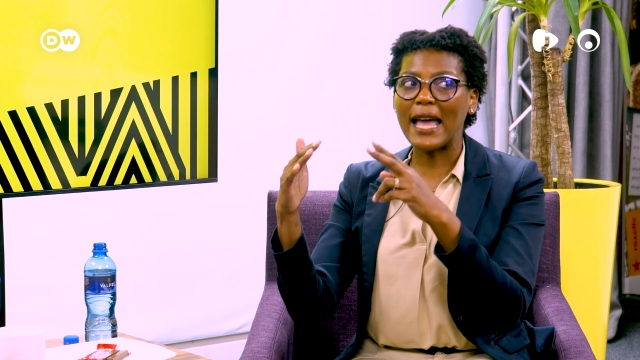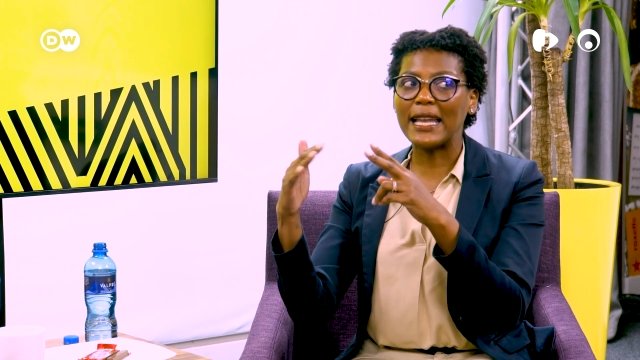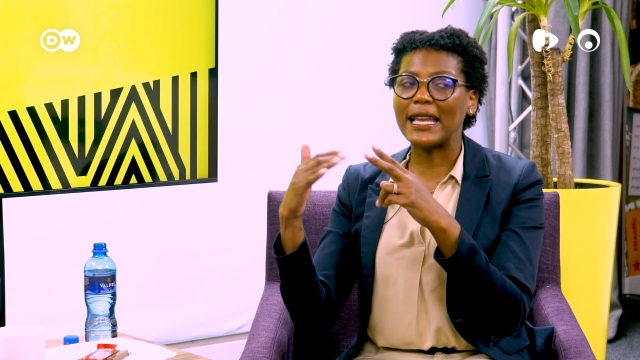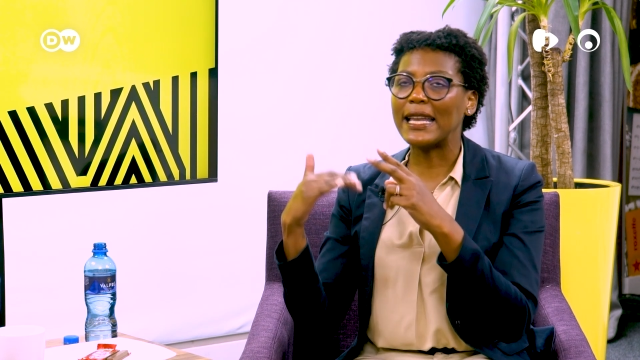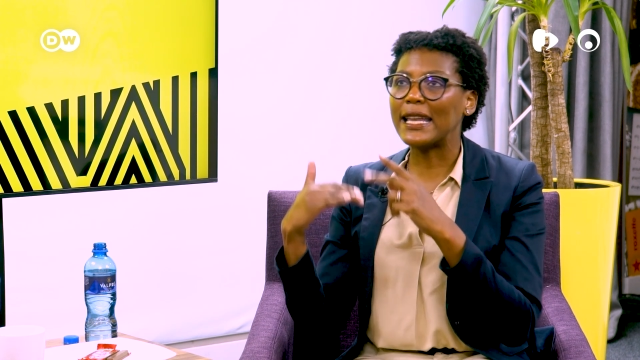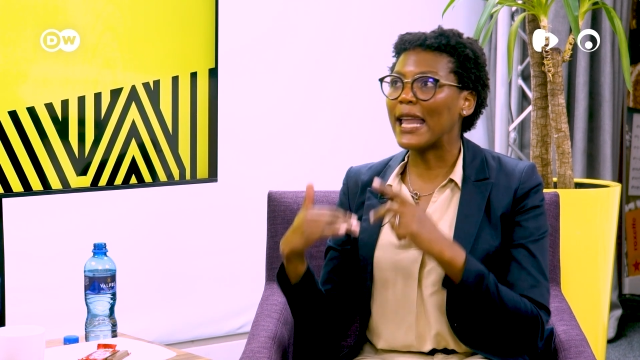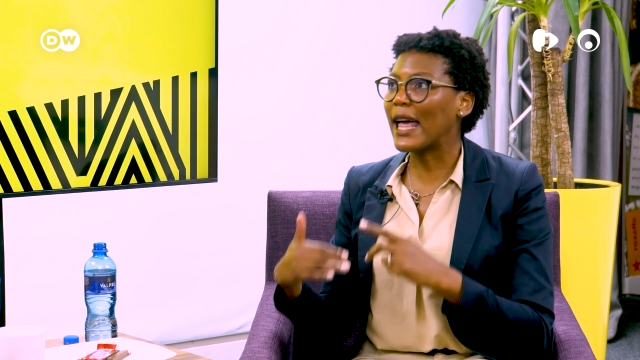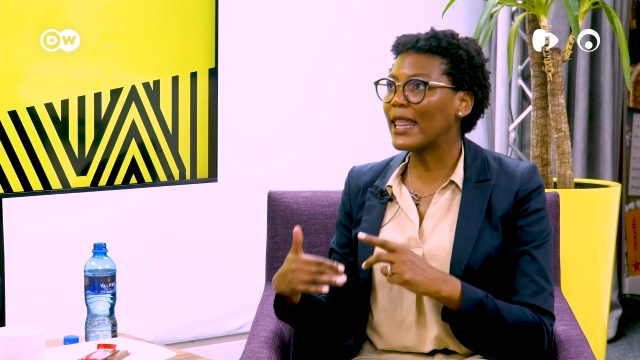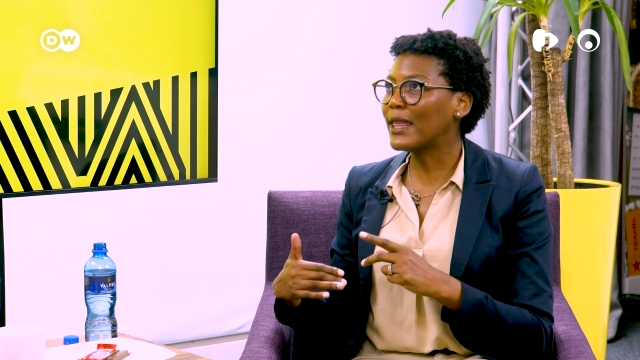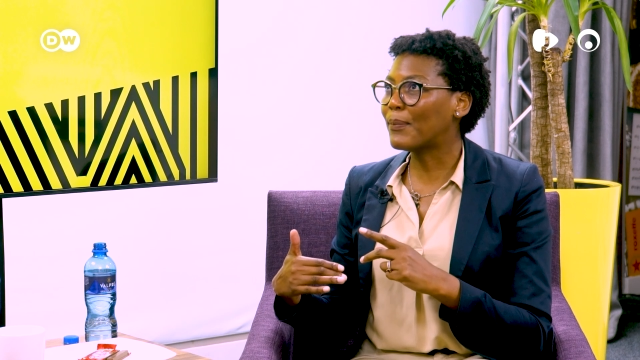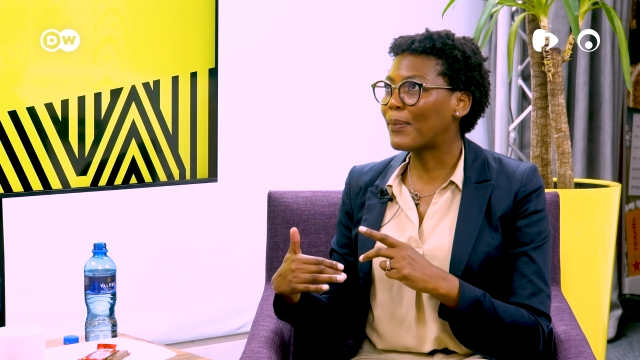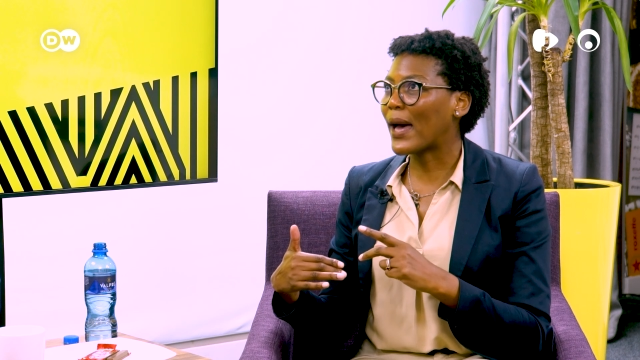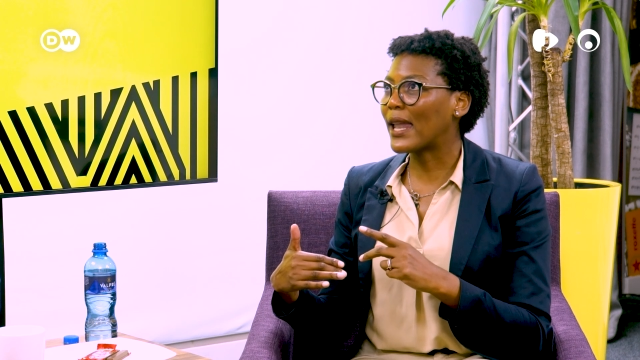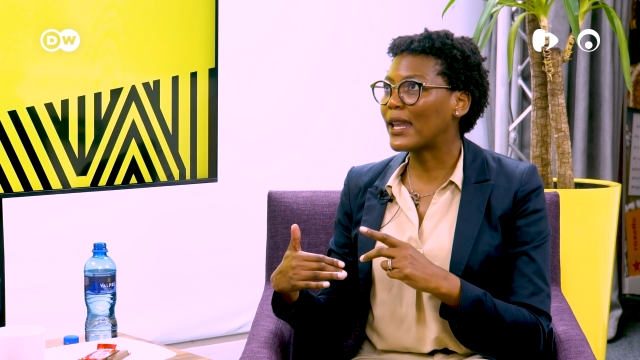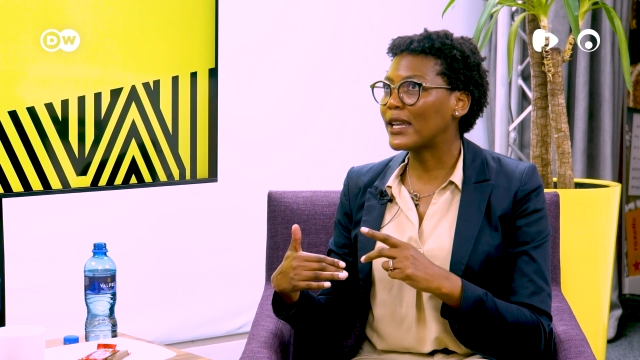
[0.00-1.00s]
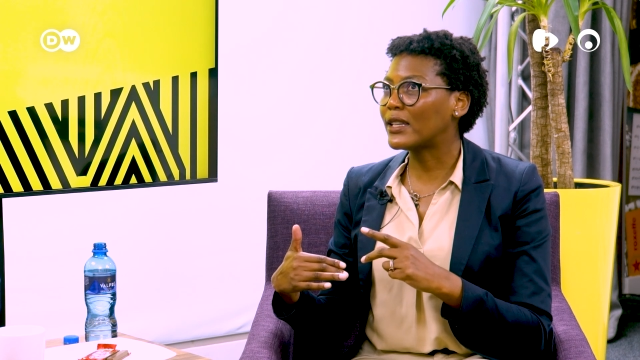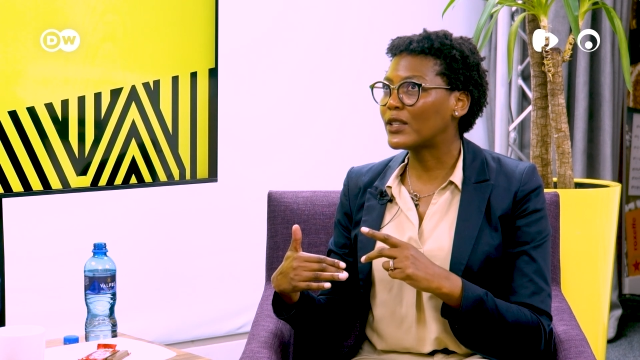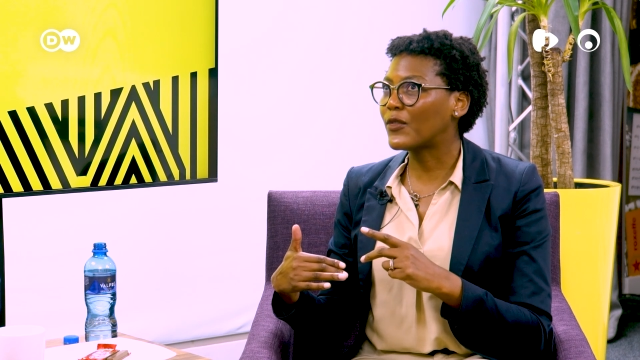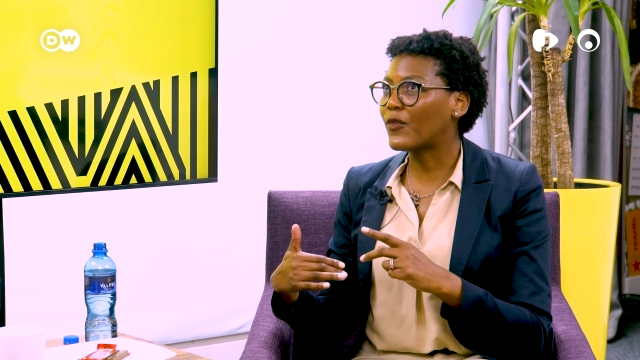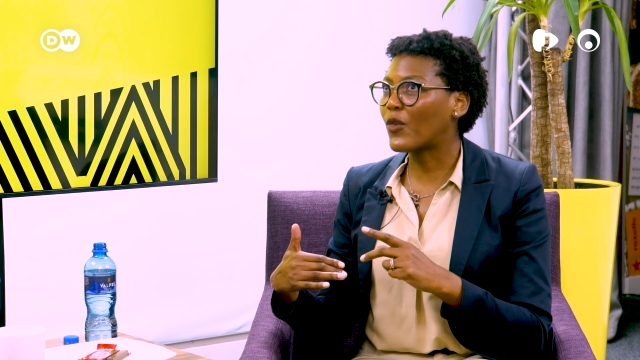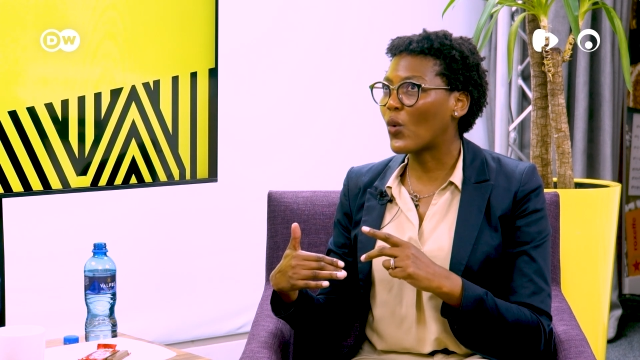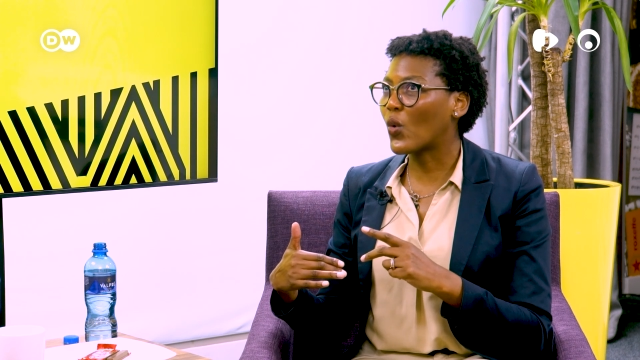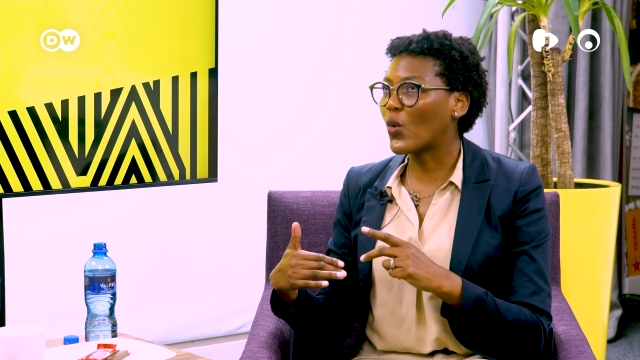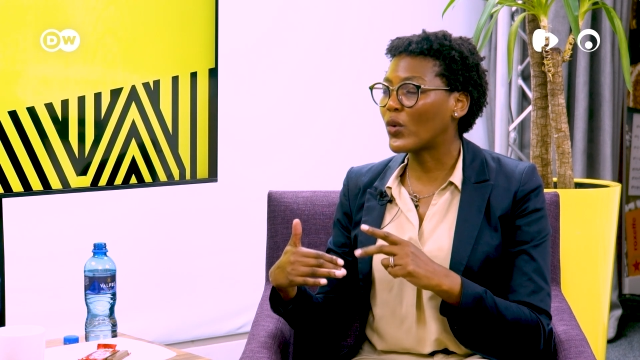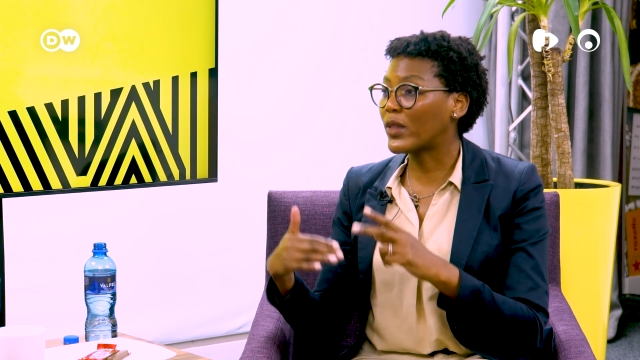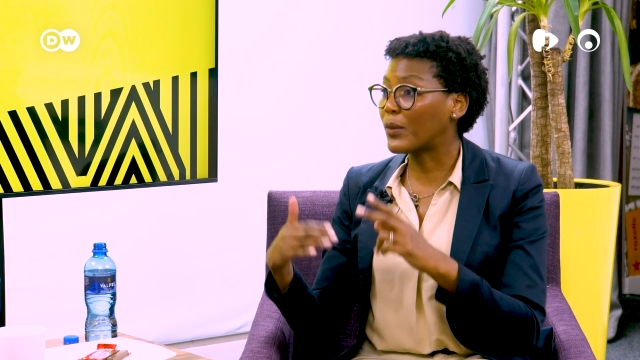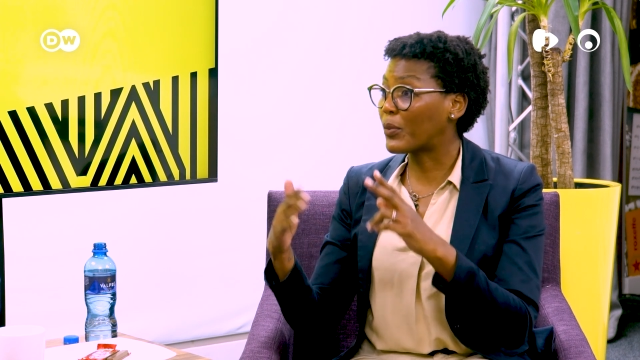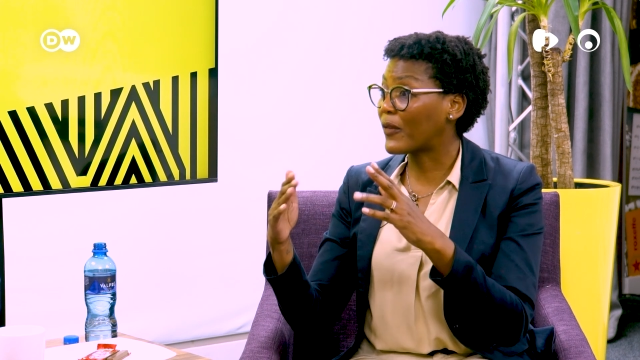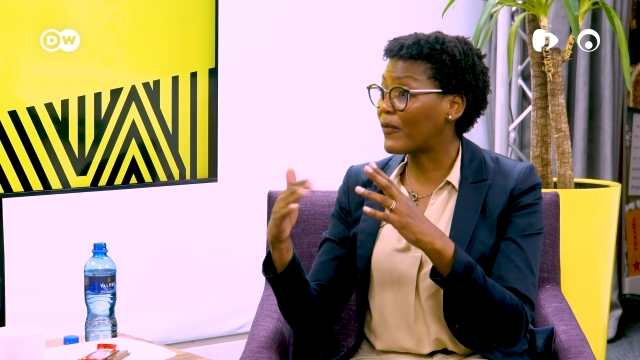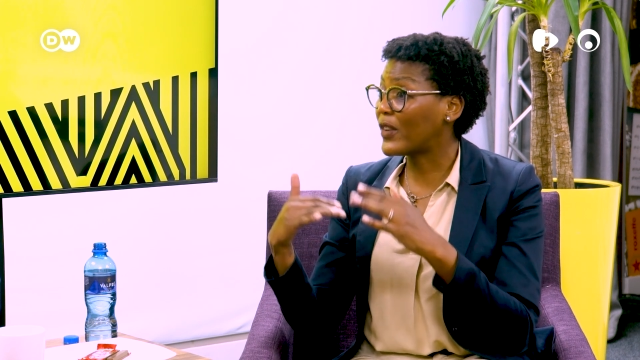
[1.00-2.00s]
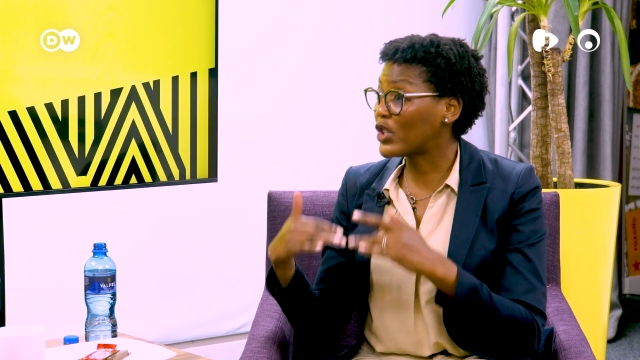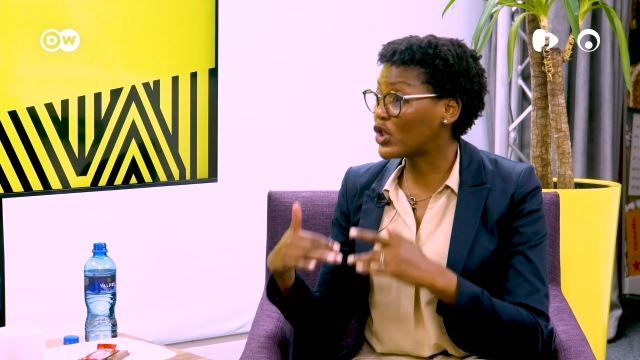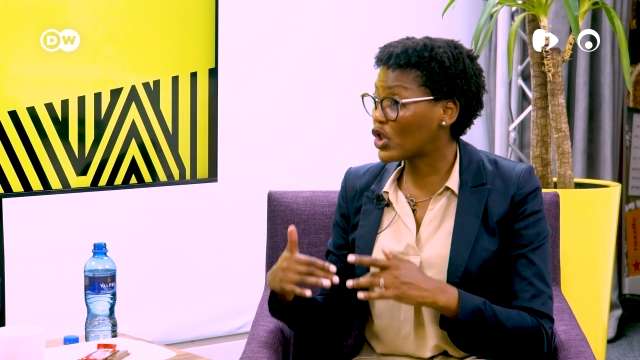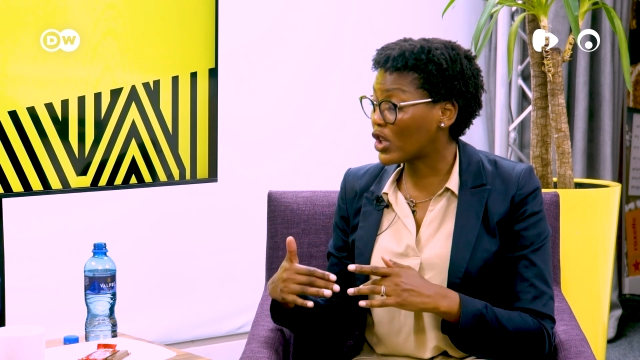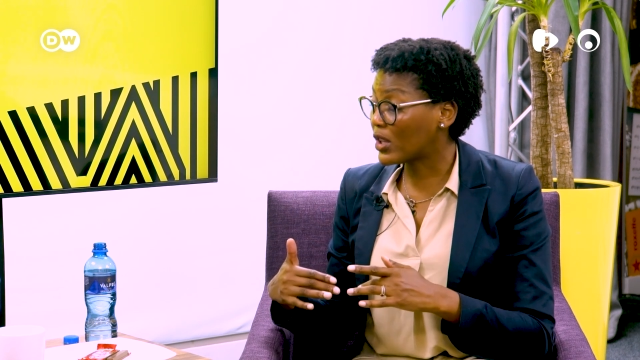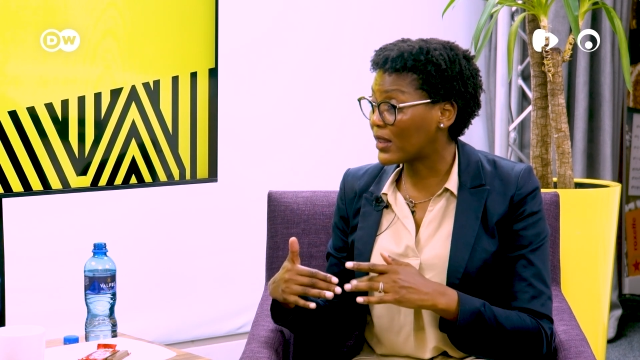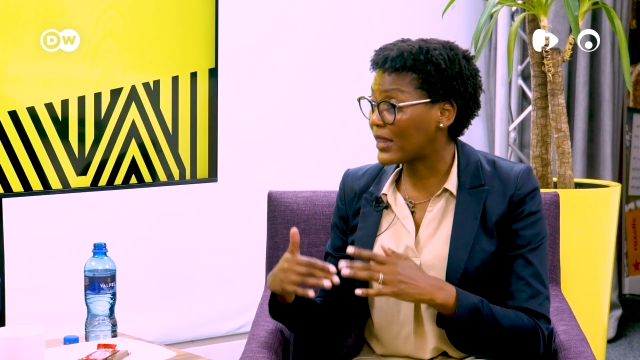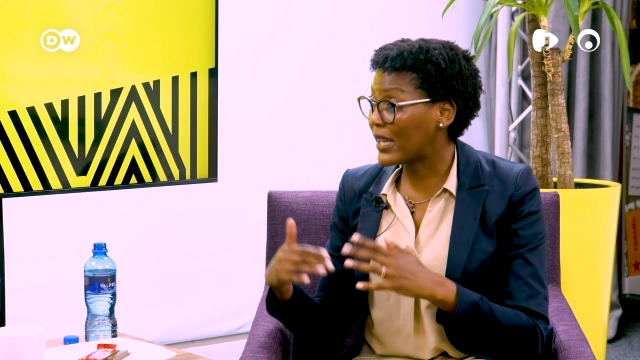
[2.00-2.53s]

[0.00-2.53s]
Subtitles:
And another ballot for the provincial